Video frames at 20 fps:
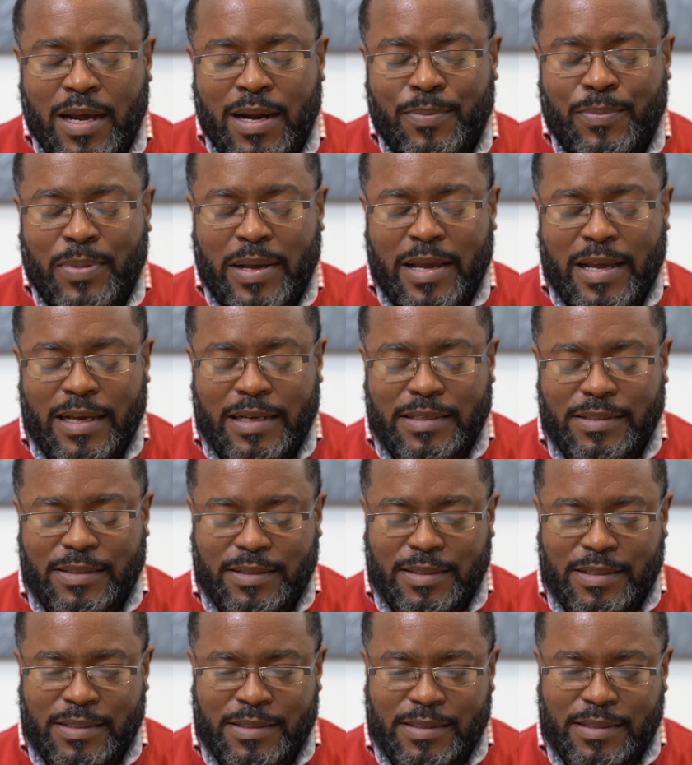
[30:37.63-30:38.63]

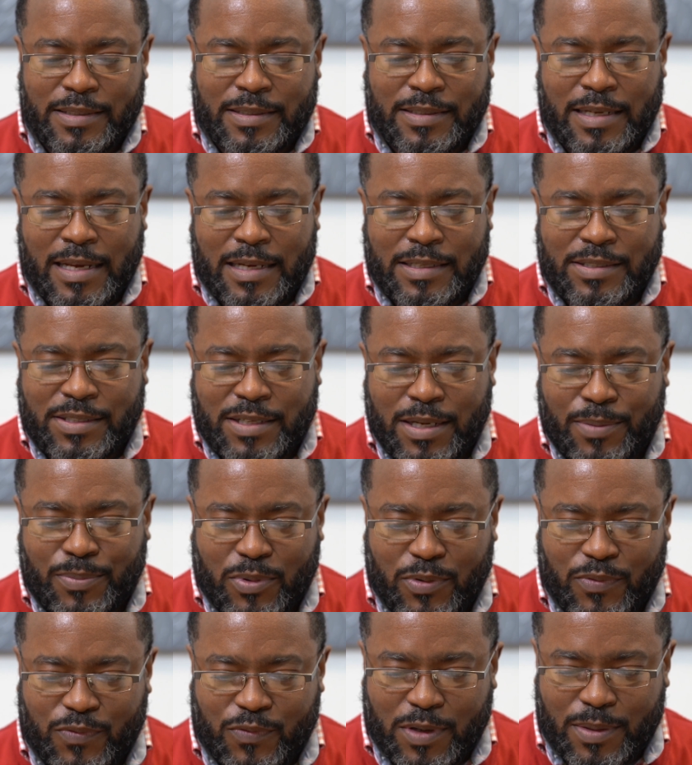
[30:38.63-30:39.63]
past is not
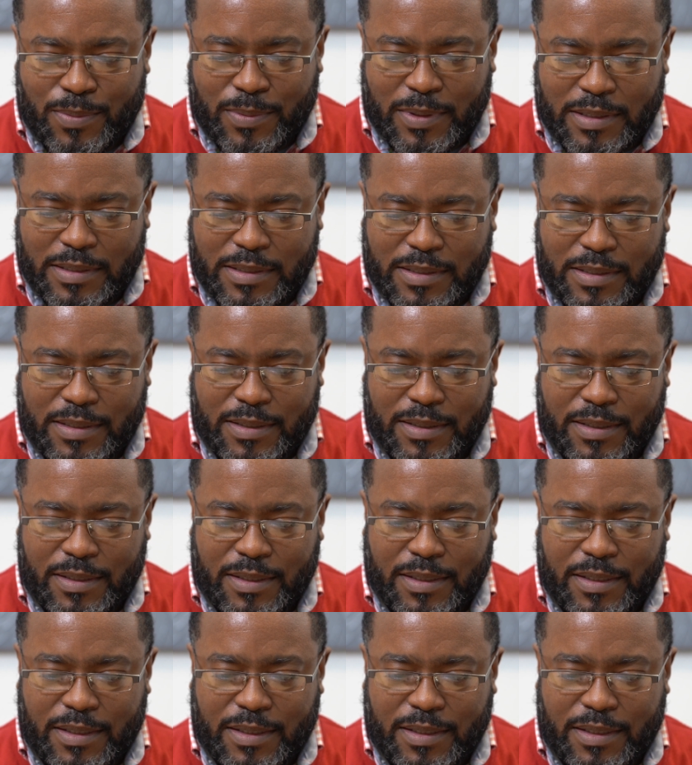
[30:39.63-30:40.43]
separate from us.